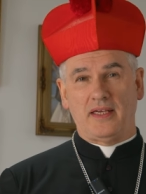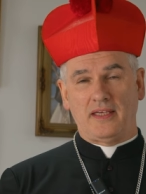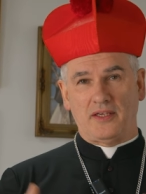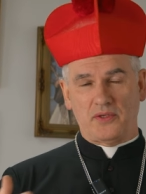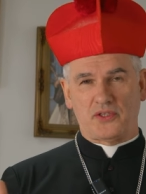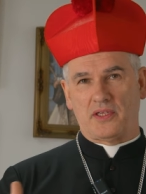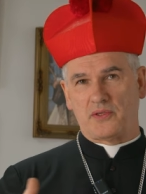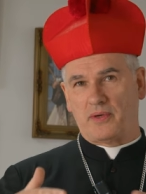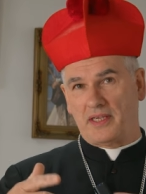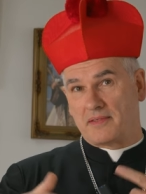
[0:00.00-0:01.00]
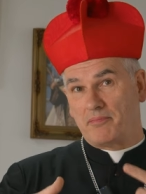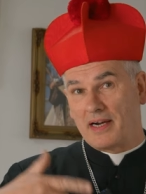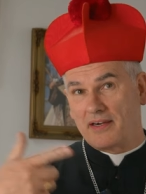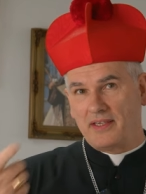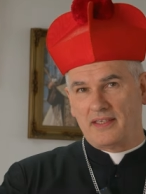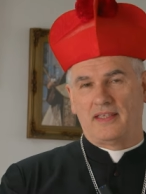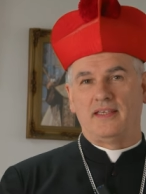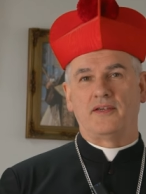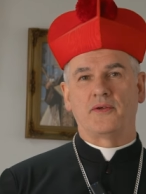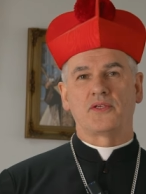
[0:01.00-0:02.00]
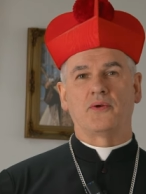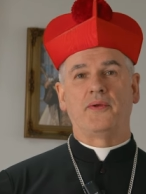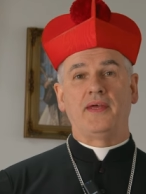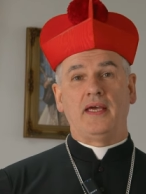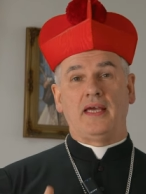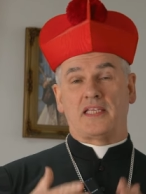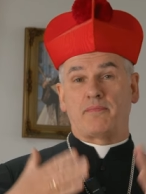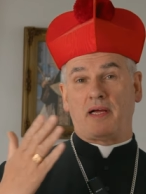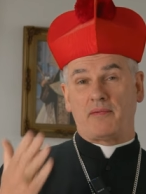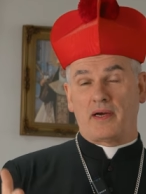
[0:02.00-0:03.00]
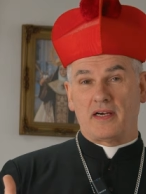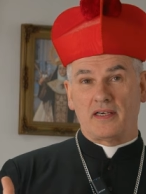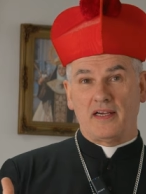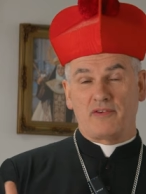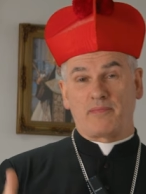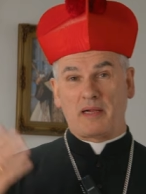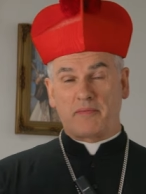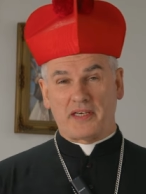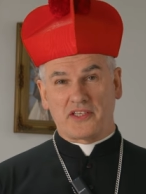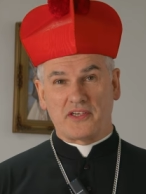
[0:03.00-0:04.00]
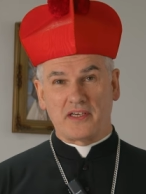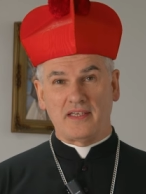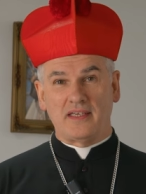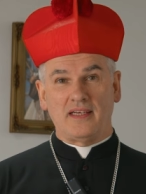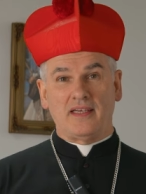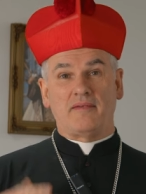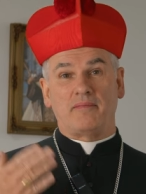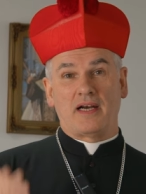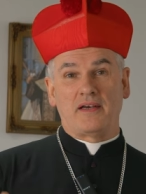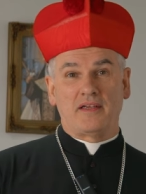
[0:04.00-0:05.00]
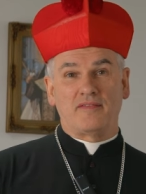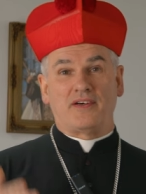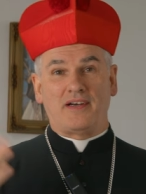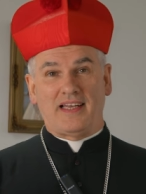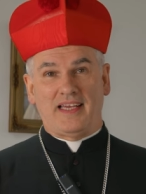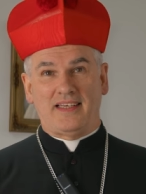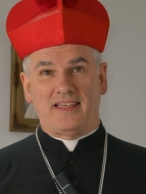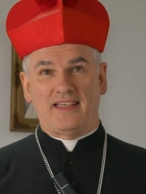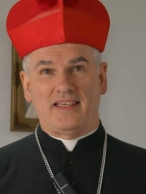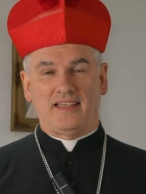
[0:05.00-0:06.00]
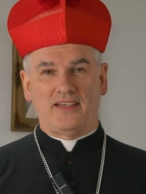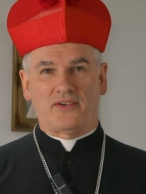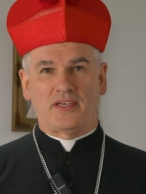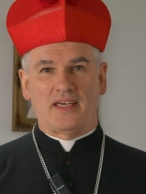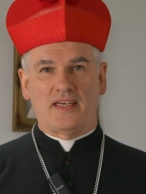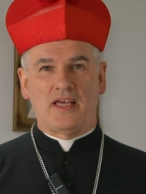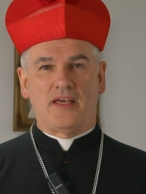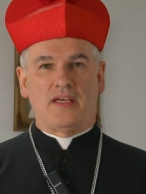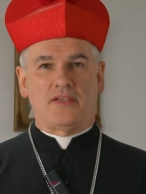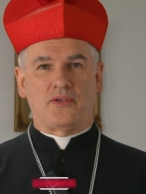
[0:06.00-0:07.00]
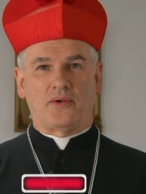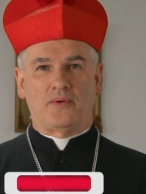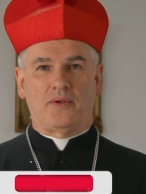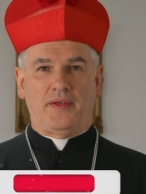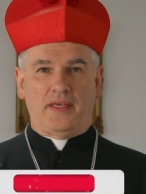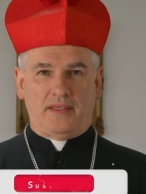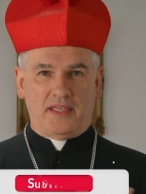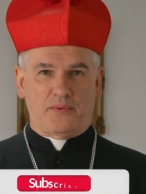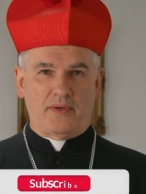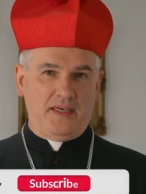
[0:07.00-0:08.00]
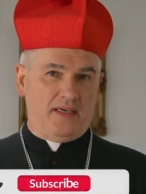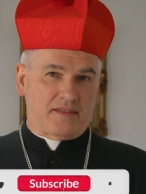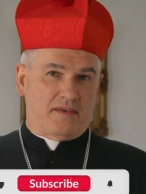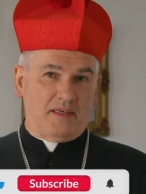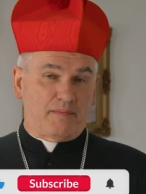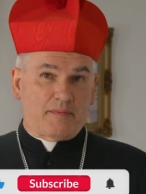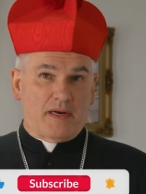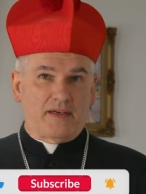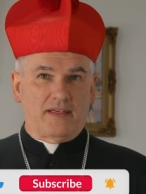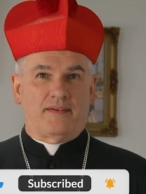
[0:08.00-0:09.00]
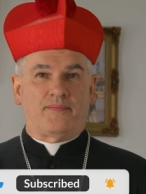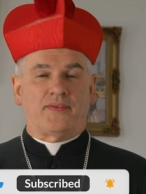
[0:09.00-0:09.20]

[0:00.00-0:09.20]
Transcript: you know, so that's why it's Marian, you know, so it's Palmar for Palmar de Troya, Marian for Our Lady, okay? So that's why it's called Palmarian.